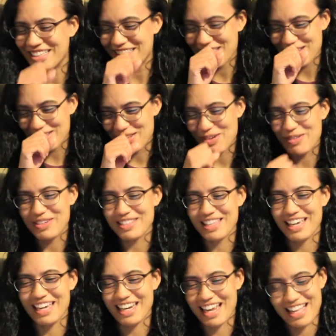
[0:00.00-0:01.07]
There's always
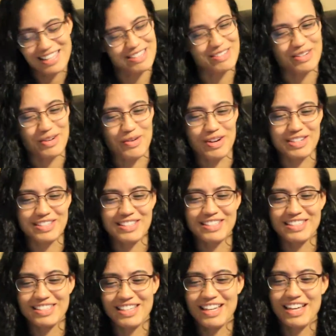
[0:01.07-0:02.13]
like an answer to questions